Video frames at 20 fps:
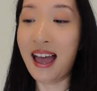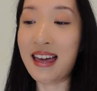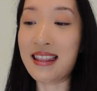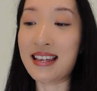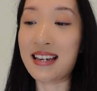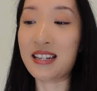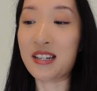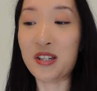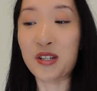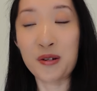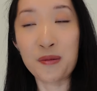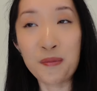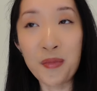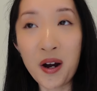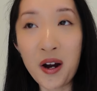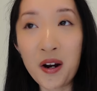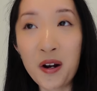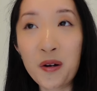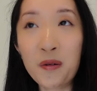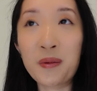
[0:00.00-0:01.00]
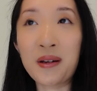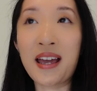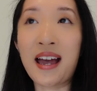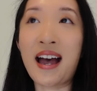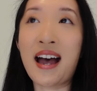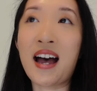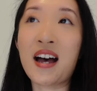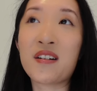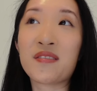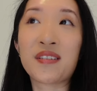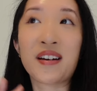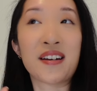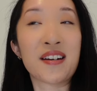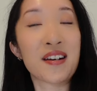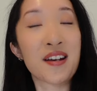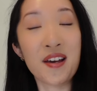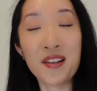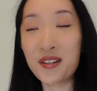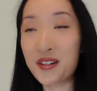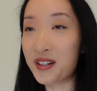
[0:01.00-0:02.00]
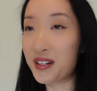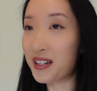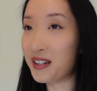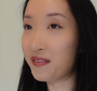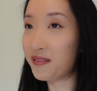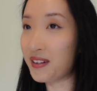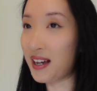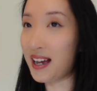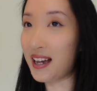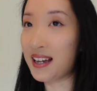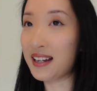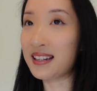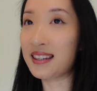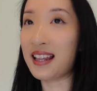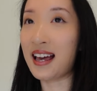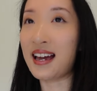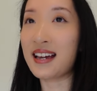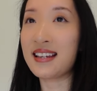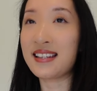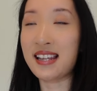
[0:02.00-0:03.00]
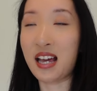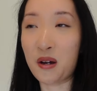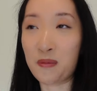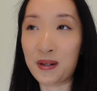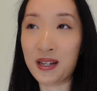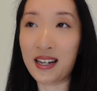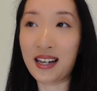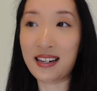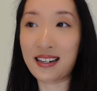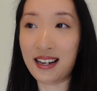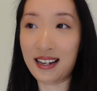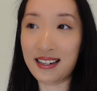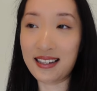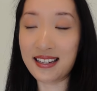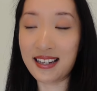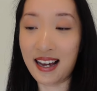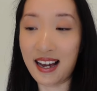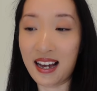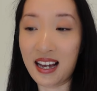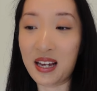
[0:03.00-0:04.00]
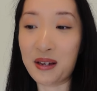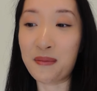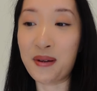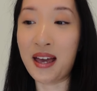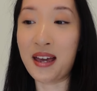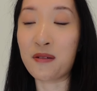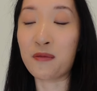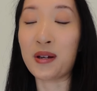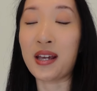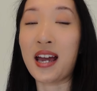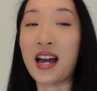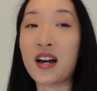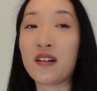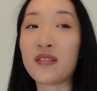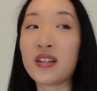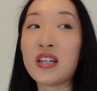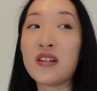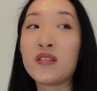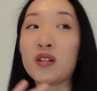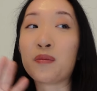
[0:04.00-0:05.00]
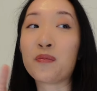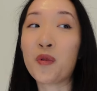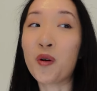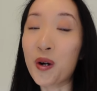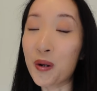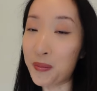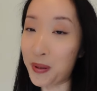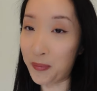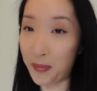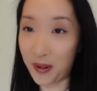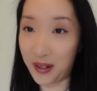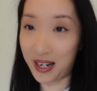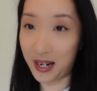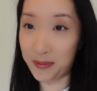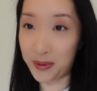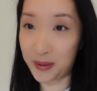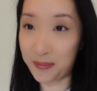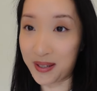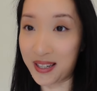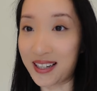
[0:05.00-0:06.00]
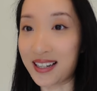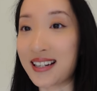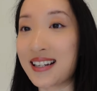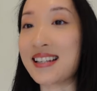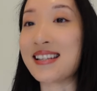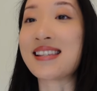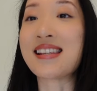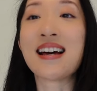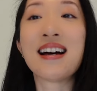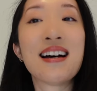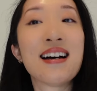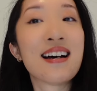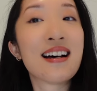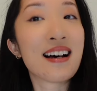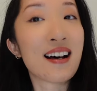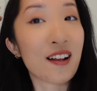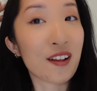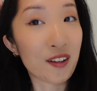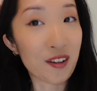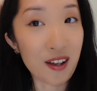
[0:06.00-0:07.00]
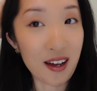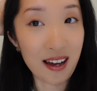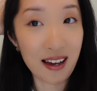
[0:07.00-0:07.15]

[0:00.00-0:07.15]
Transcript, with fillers: And then tomorrow we have another event that is happening at nighttime, and we have even more people coming because a